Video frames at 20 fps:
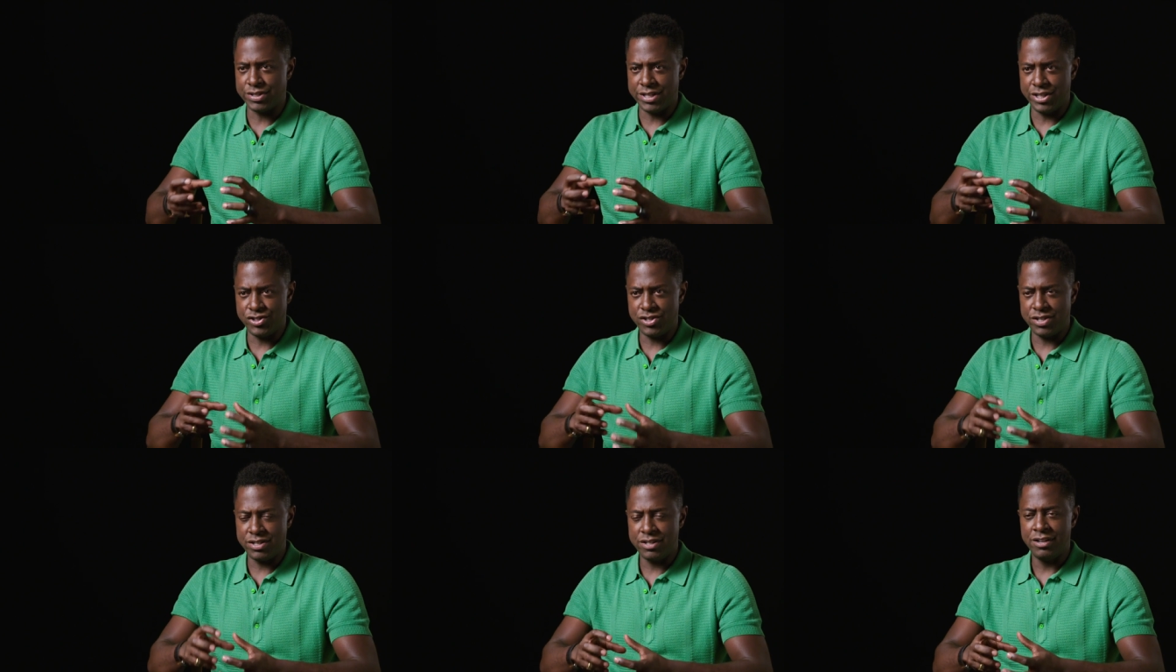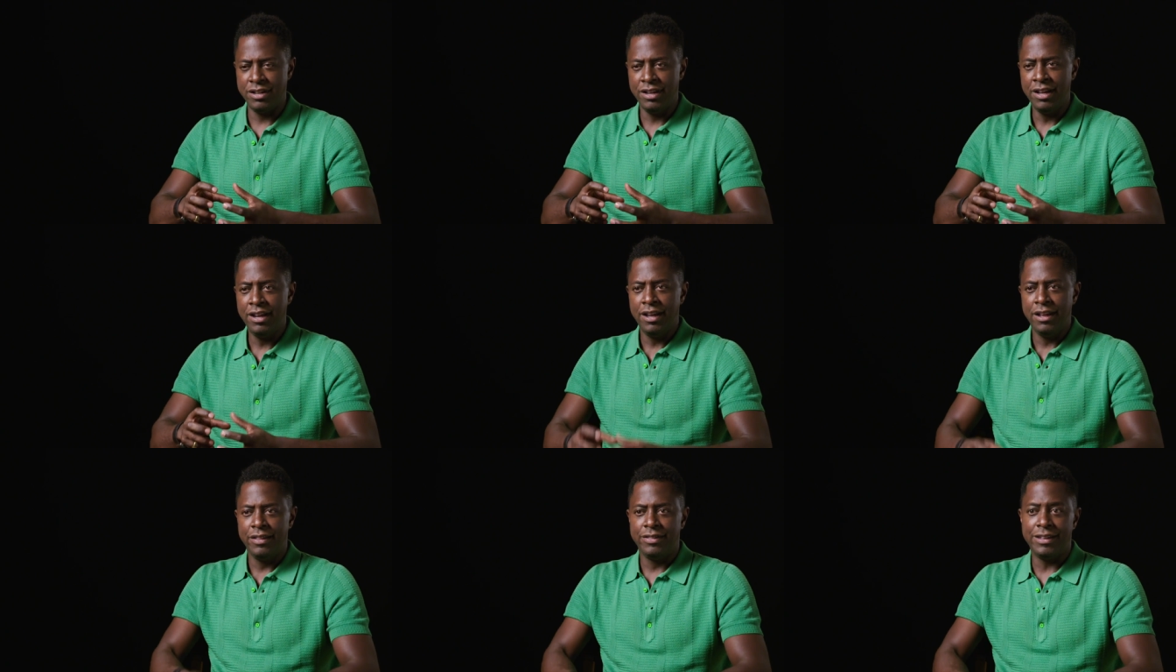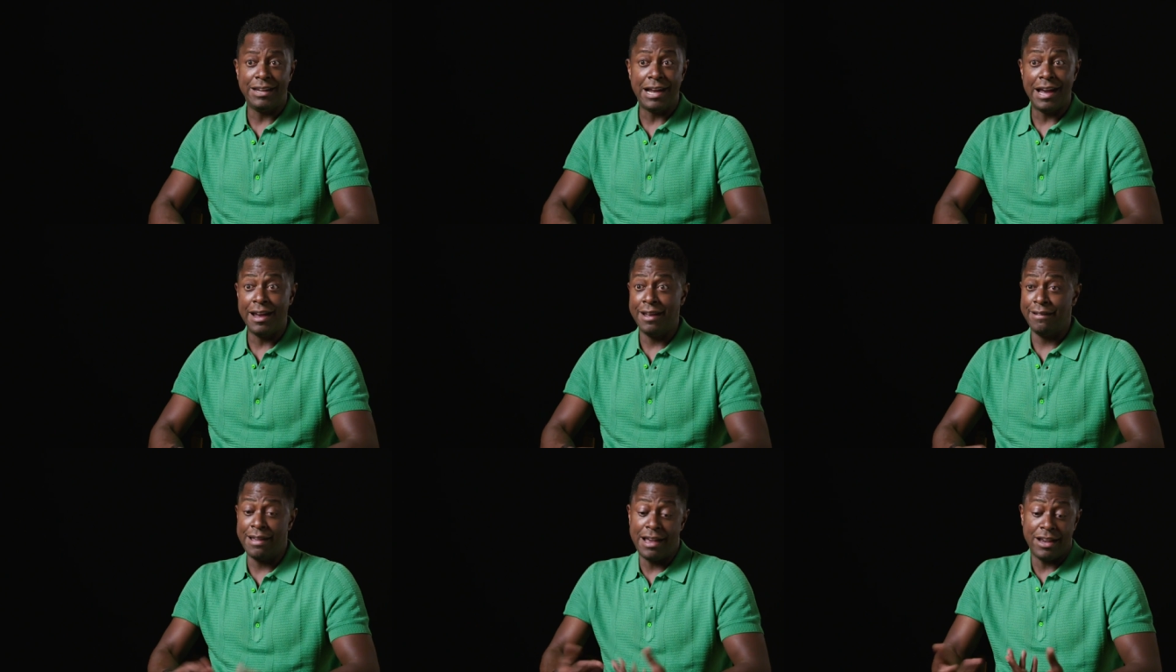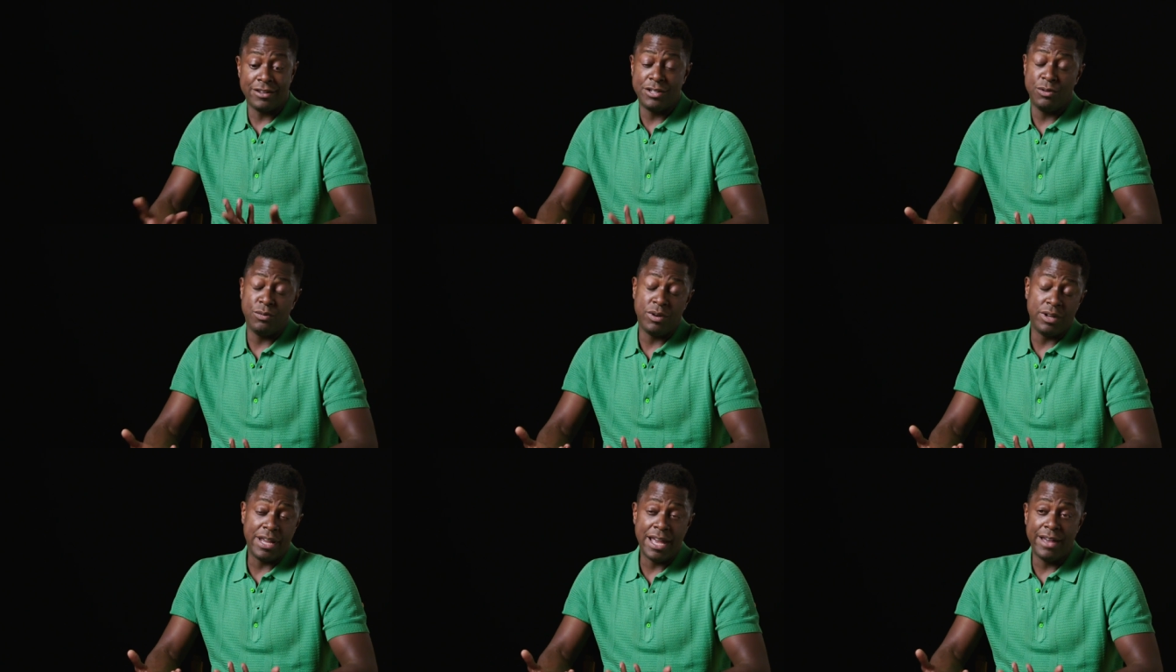tension that I
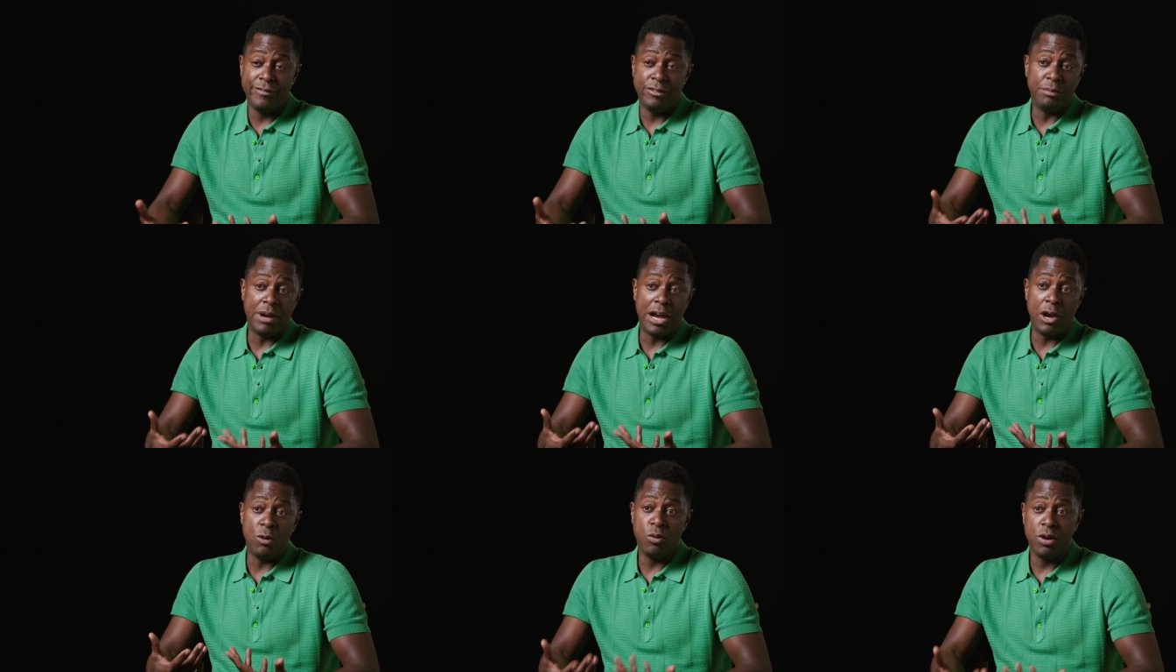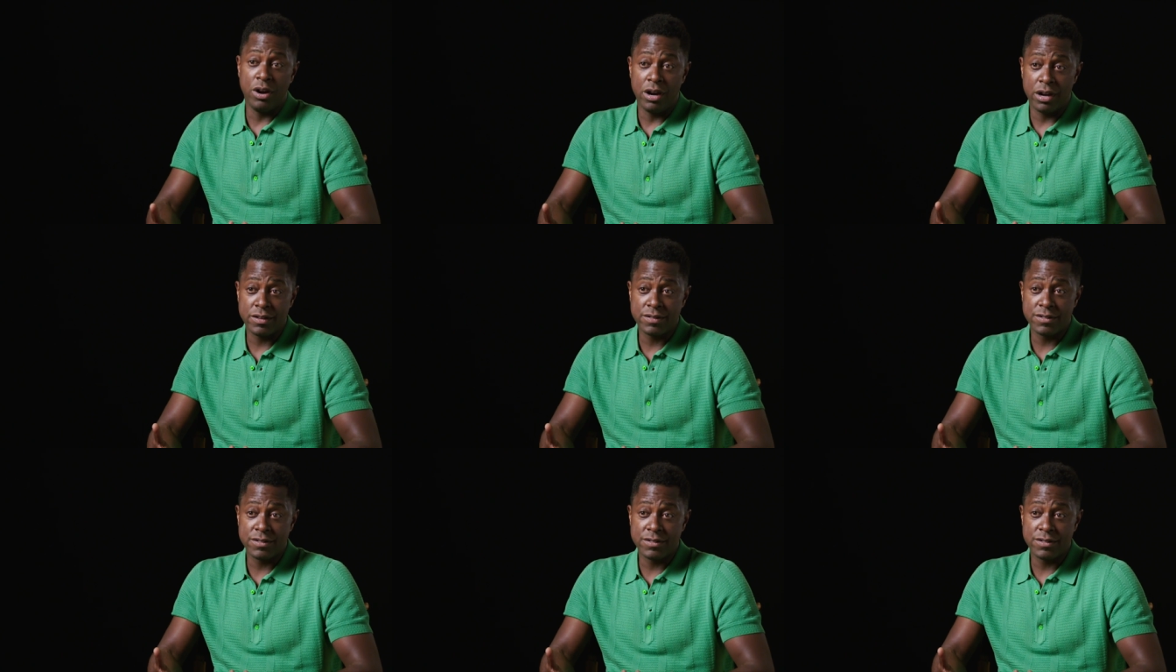actually want to have in my work.